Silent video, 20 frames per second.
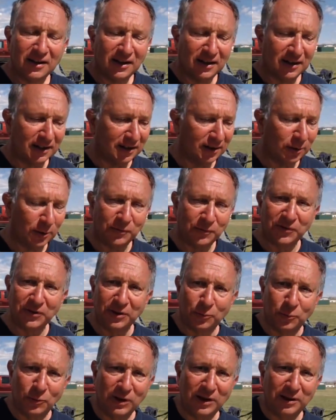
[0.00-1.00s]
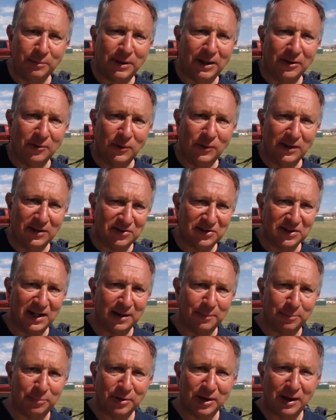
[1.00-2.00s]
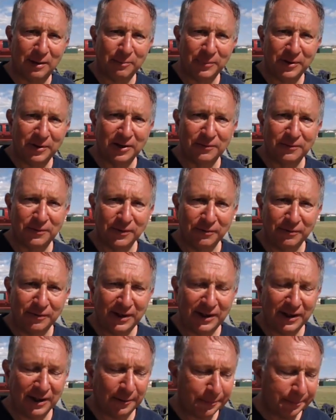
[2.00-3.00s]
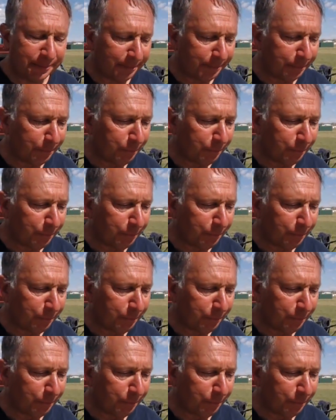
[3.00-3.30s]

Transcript: Hopefully the wind, by the way, is not a problem here for the video.